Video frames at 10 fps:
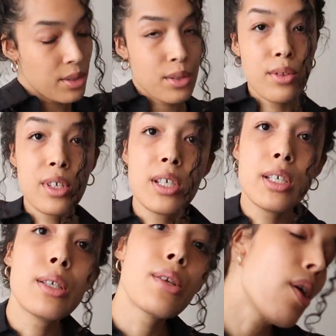So
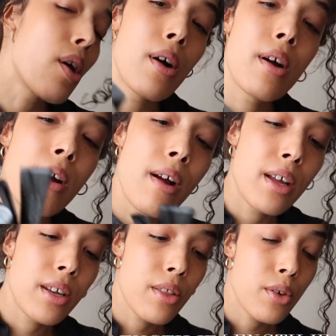these are
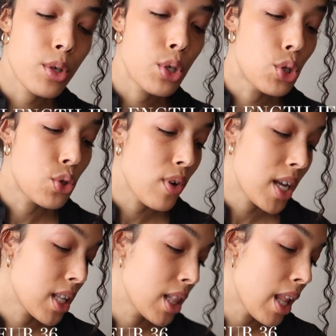another
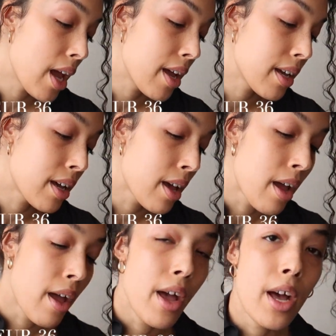straight leg
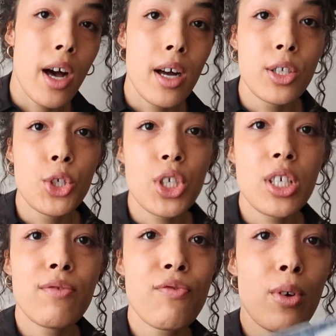uh,
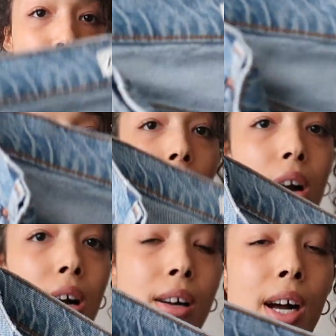jean from Zara.